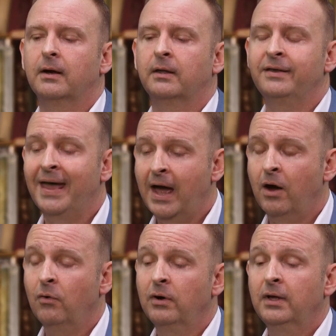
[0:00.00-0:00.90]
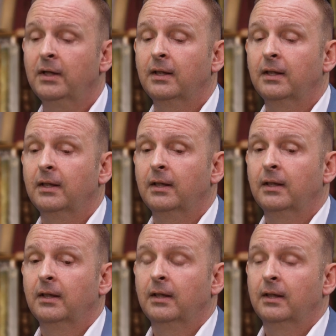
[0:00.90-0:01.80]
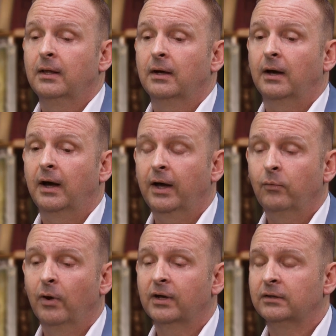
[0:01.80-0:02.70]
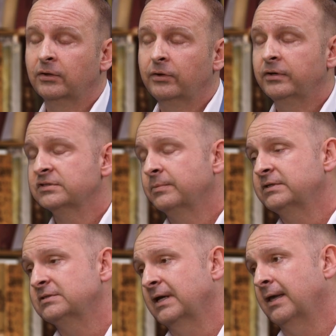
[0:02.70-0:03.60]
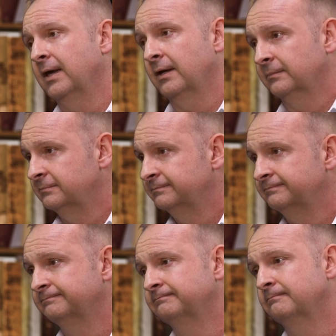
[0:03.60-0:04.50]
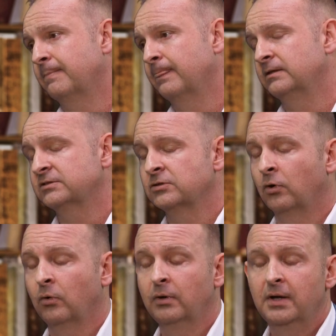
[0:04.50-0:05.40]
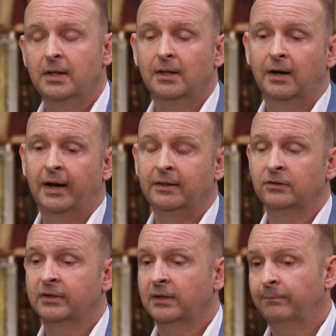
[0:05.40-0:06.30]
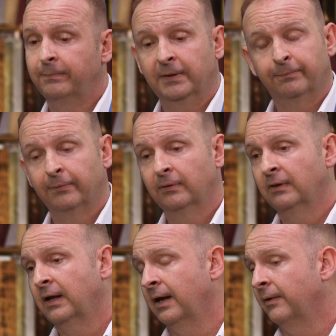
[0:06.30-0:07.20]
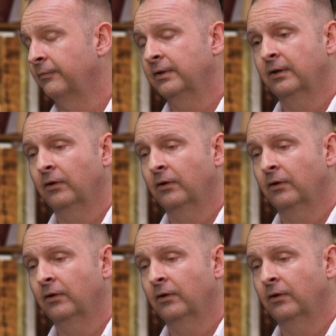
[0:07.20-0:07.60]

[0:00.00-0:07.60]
now I want to learn as much as I can. So I look at people, Simon